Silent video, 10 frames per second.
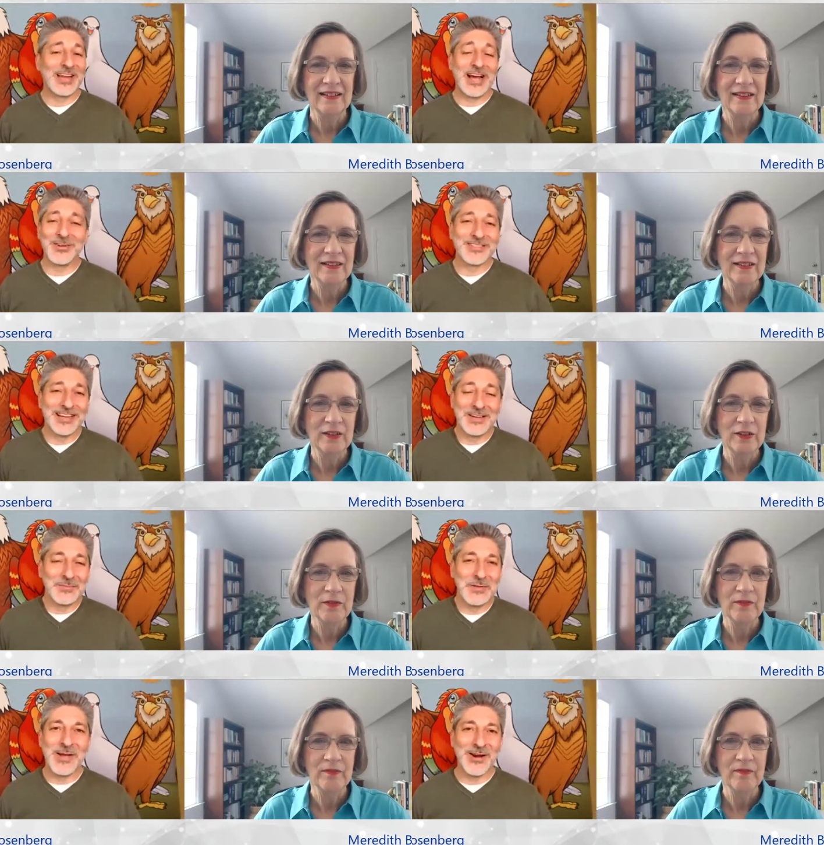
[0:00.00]
Speaker 1: owls tend to
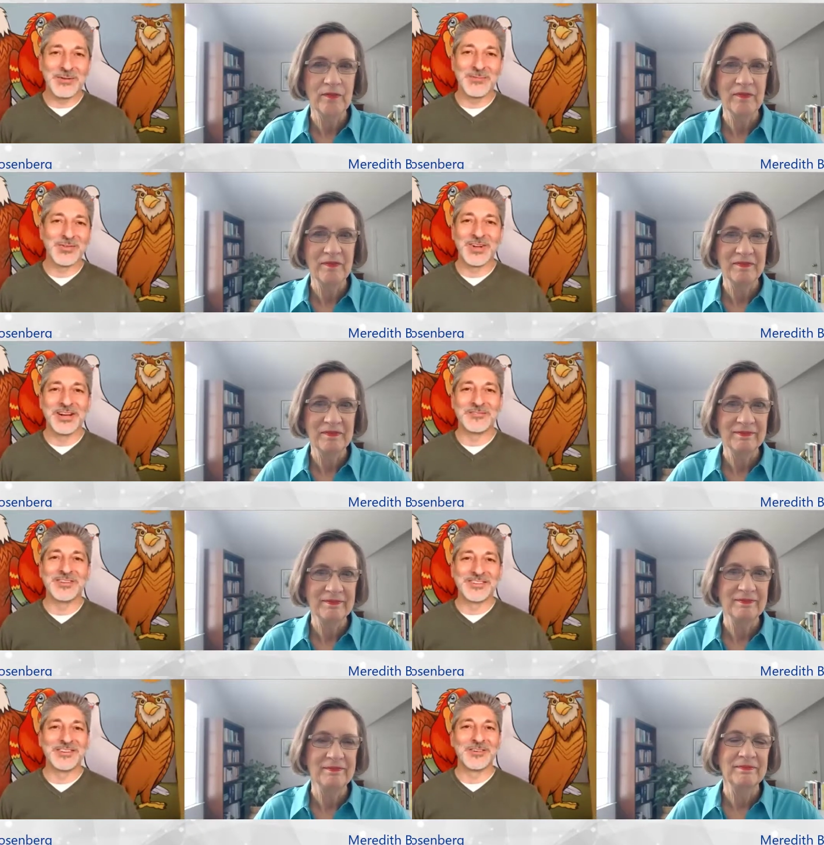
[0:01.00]
be married most often.
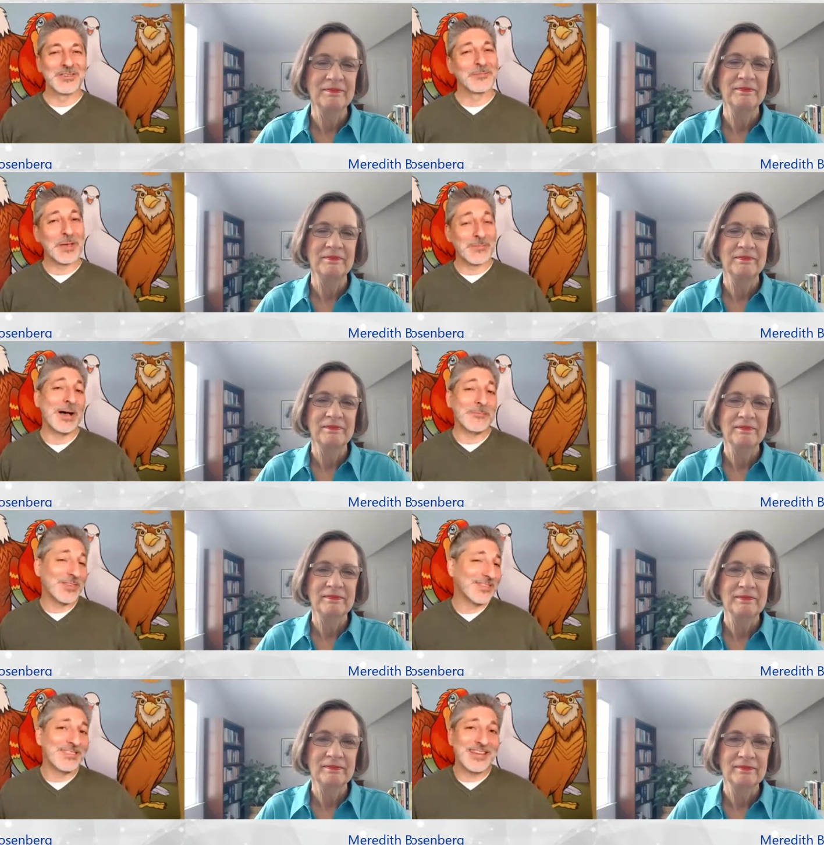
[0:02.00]
So sometimes
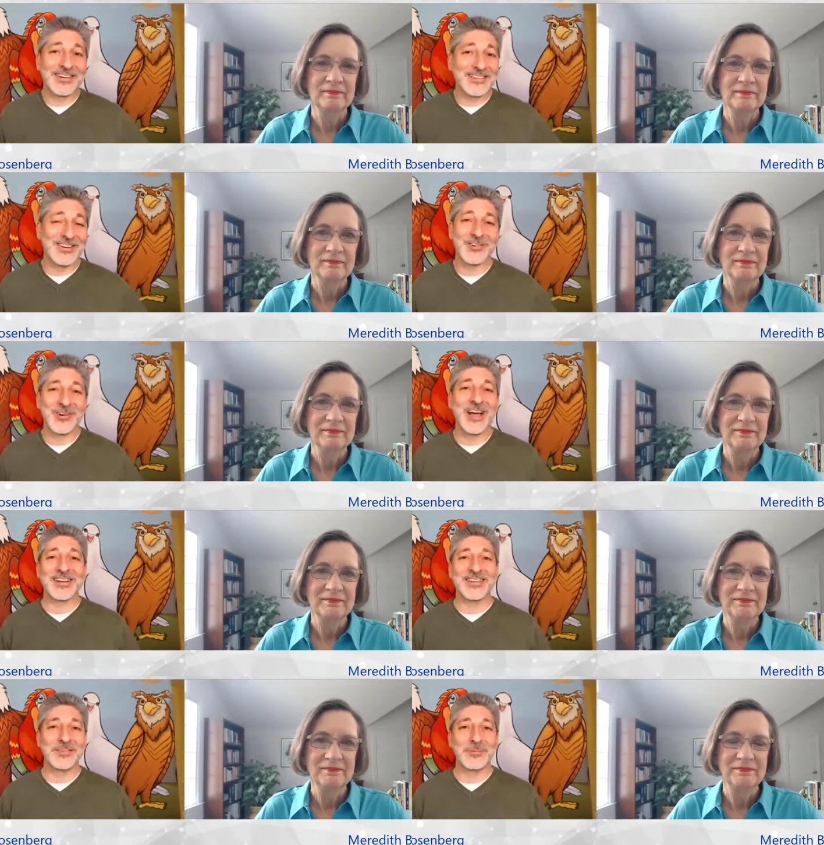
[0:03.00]
opposites actually attract
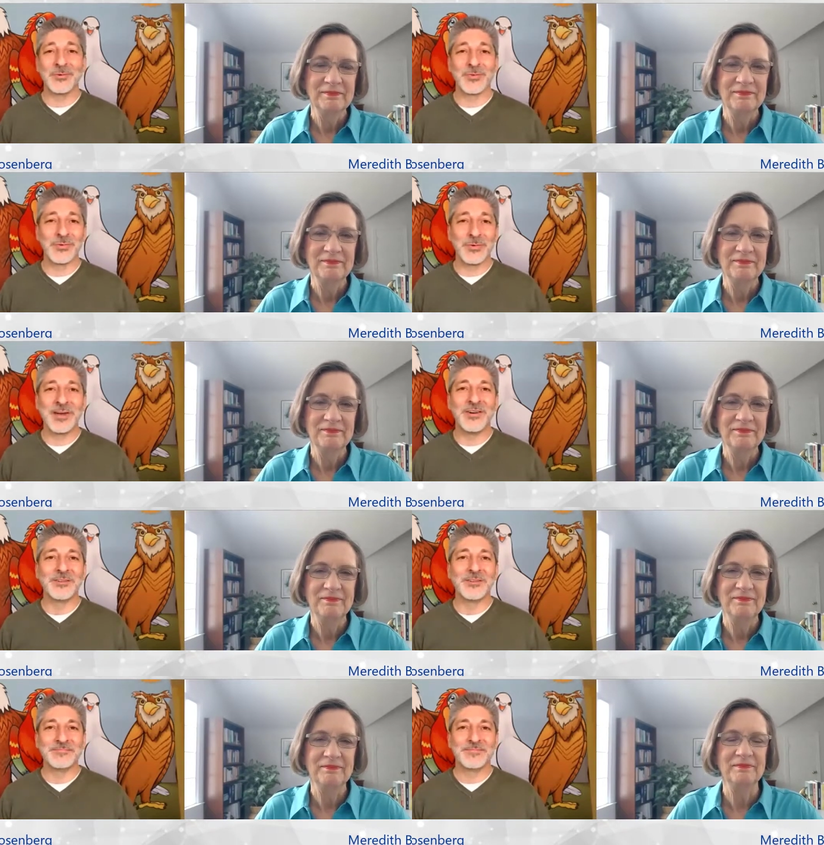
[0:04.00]
as opposed to repel.
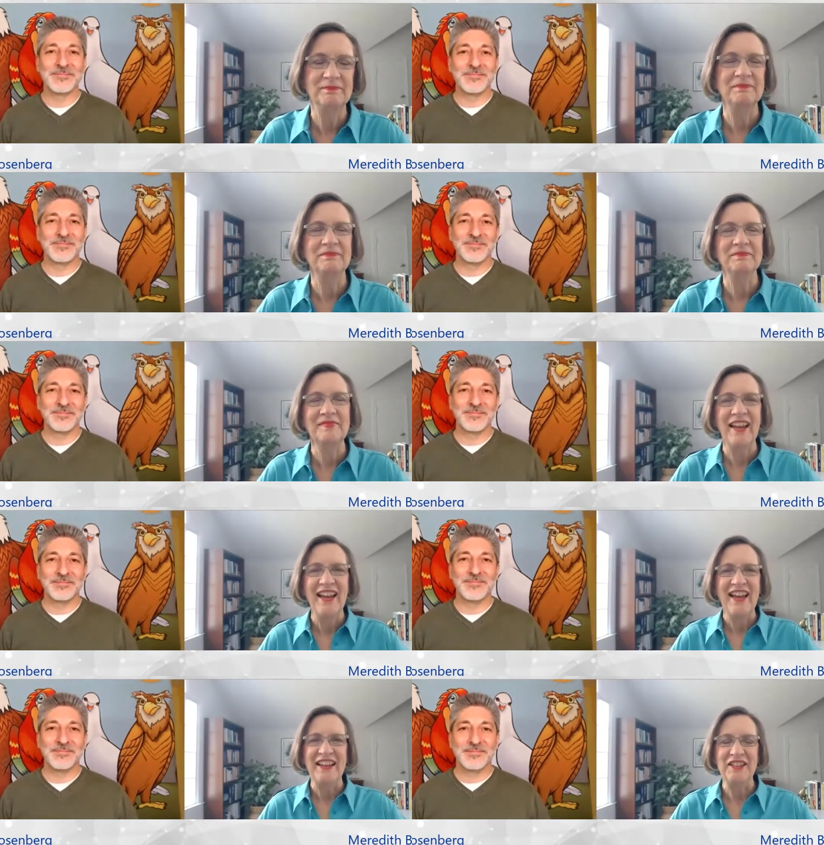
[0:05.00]

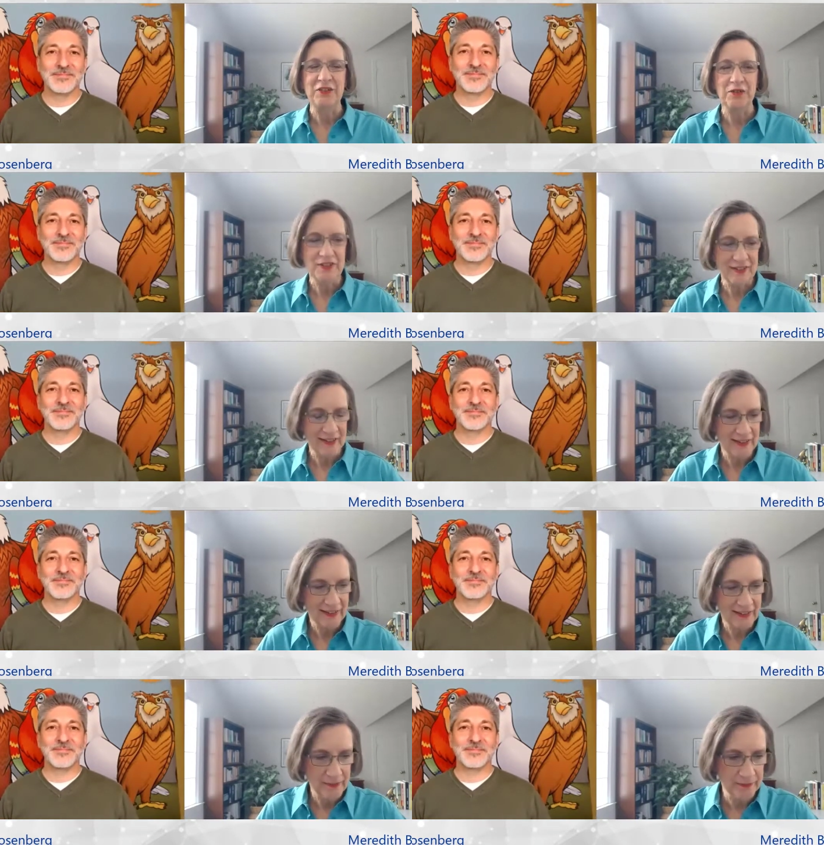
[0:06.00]

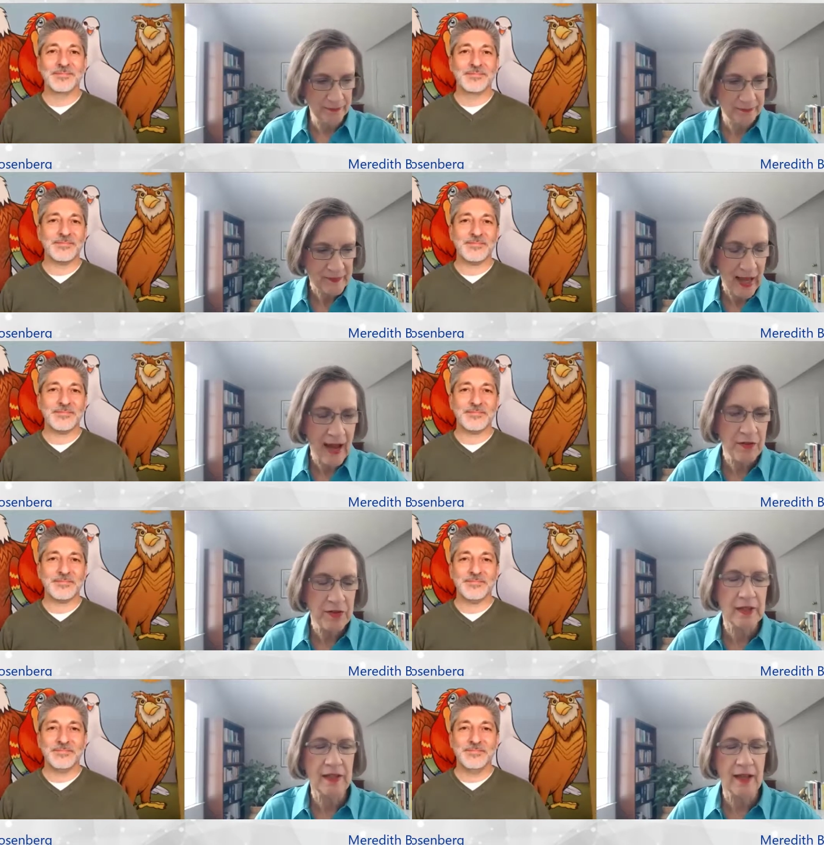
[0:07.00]
Speaker 2: Interesting. I
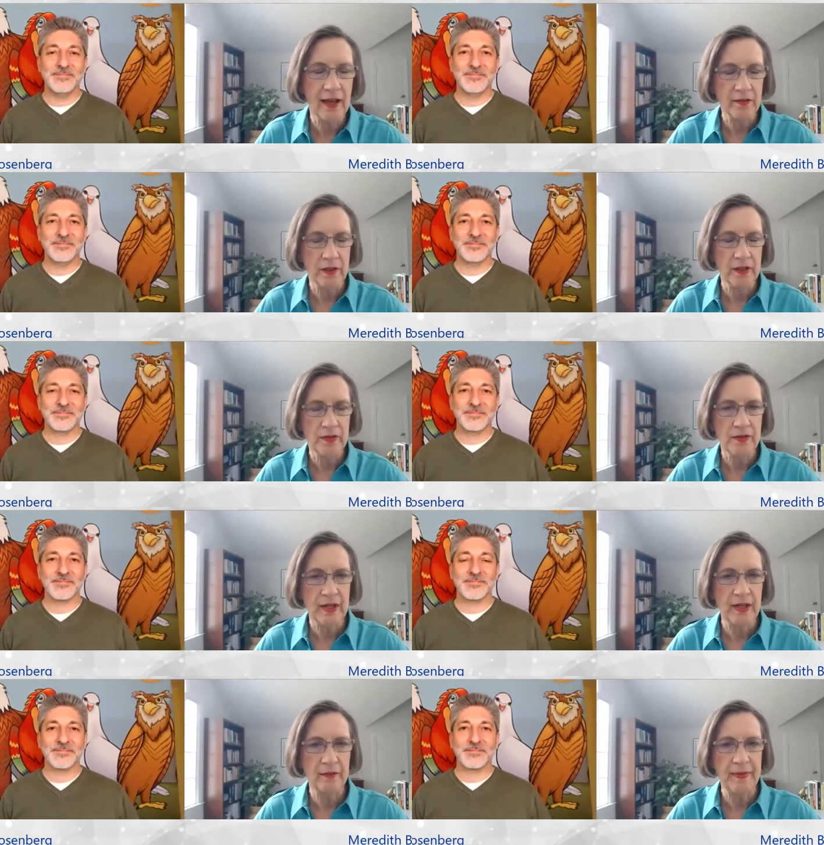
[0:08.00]
really like what you
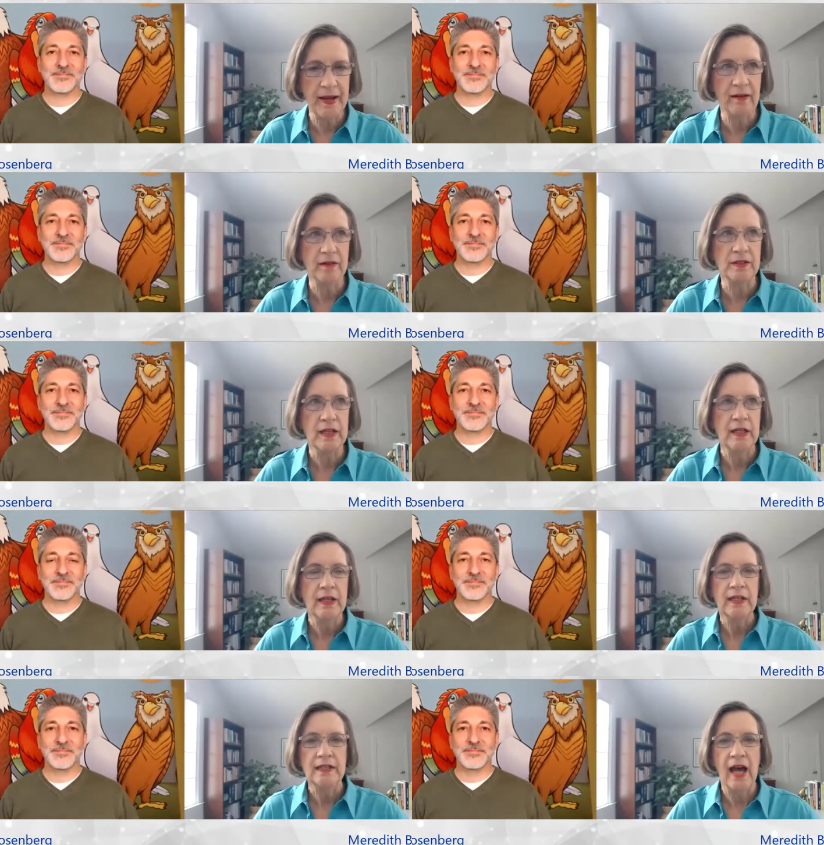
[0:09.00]
said about
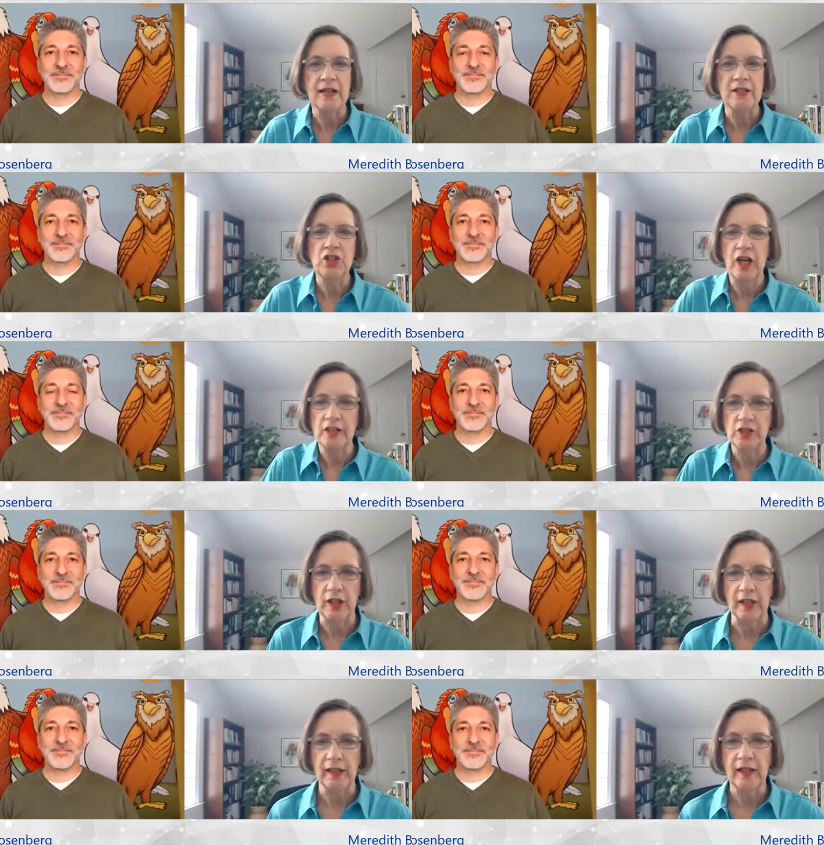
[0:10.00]
not
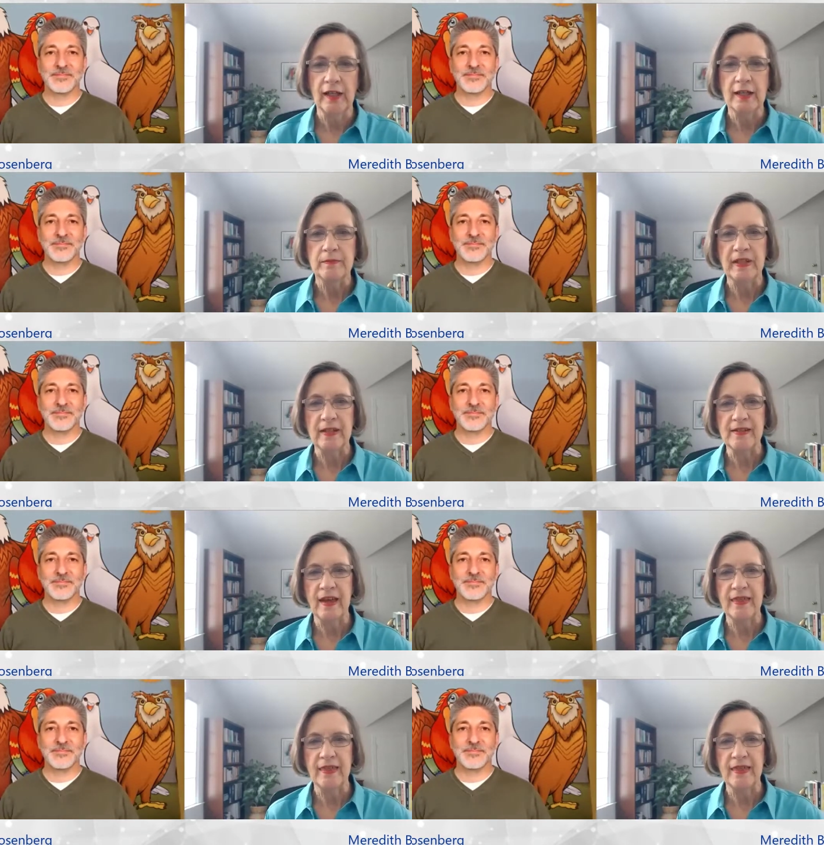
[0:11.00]
judging, because I